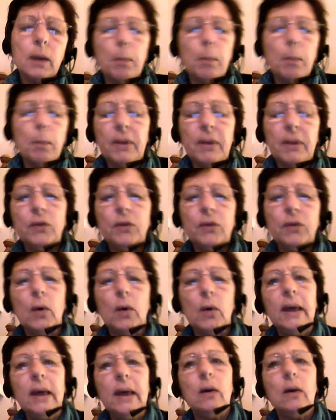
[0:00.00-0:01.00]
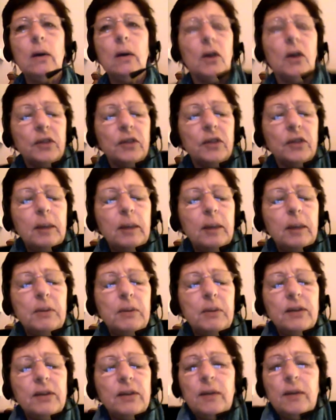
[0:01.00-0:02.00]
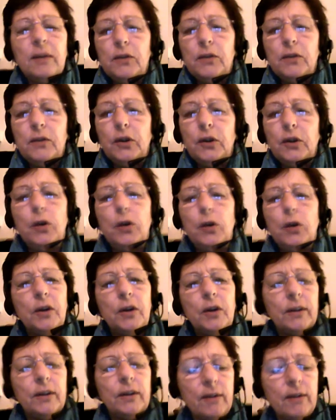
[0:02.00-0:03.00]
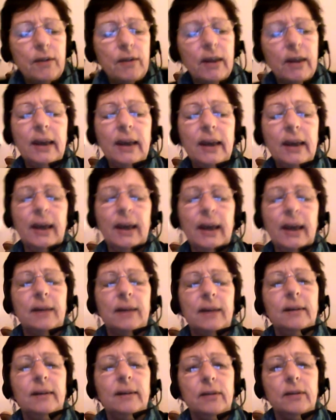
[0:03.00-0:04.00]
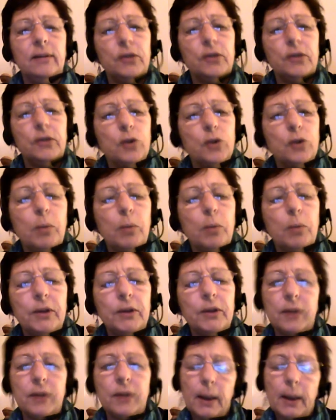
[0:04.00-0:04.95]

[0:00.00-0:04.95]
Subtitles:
But it's not. Ego likes to keep us safe and secure, and it does everything it can to stop us.